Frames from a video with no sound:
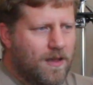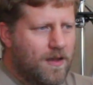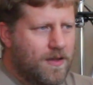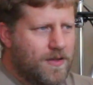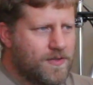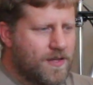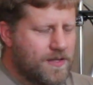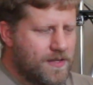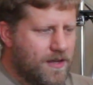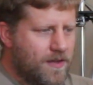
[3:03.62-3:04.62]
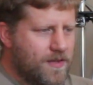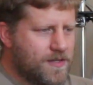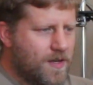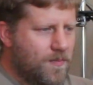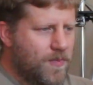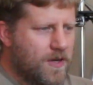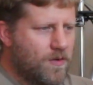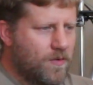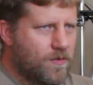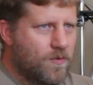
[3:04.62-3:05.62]
Yes, there's a company
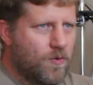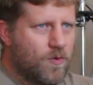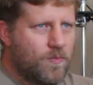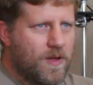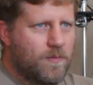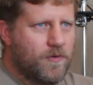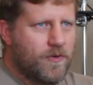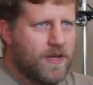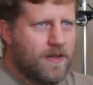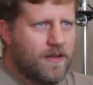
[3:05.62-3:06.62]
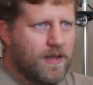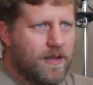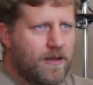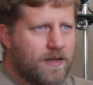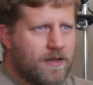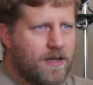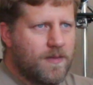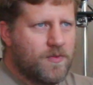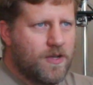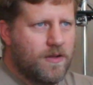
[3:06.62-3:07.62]
called Courtwell Marine. They are in
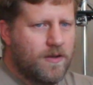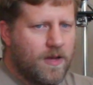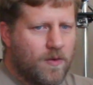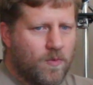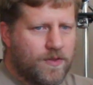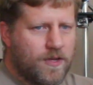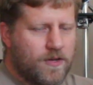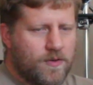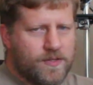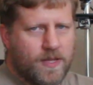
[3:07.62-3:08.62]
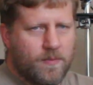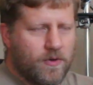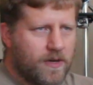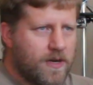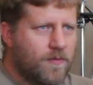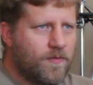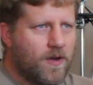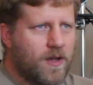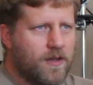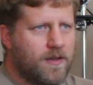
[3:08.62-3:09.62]
Cape Town, and what they do is they
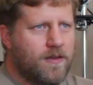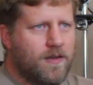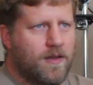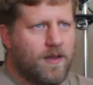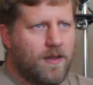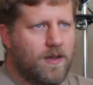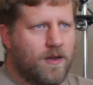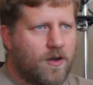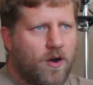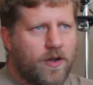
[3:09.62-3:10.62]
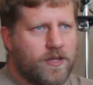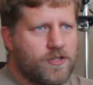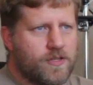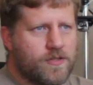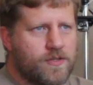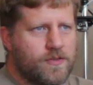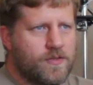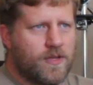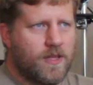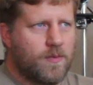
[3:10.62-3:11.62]
marinify car engines.
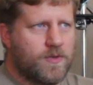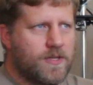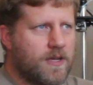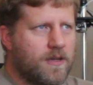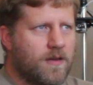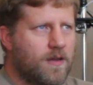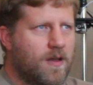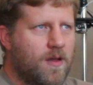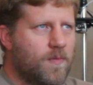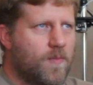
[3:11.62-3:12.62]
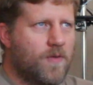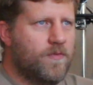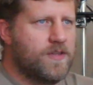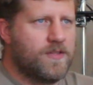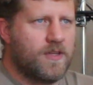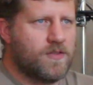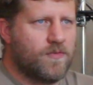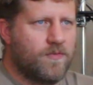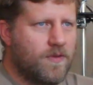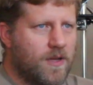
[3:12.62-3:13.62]
So they would take a
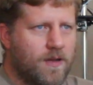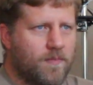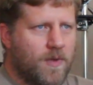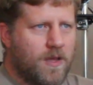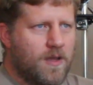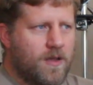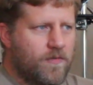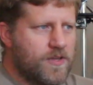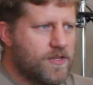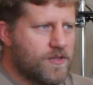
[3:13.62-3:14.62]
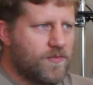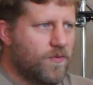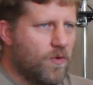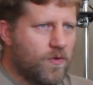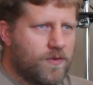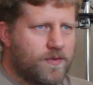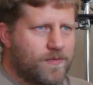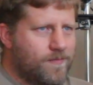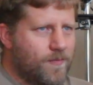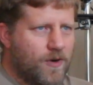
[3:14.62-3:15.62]
V6 Ford
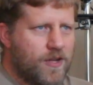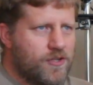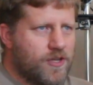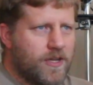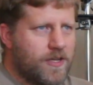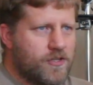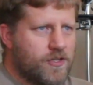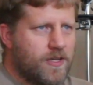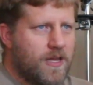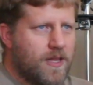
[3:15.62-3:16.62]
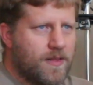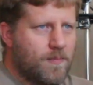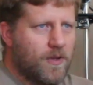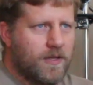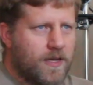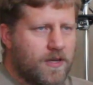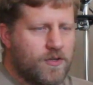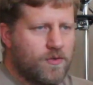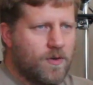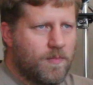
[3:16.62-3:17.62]
Ranger engine and they build it
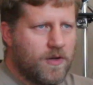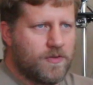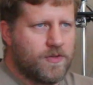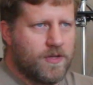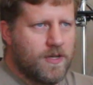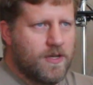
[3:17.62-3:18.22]
into a boat.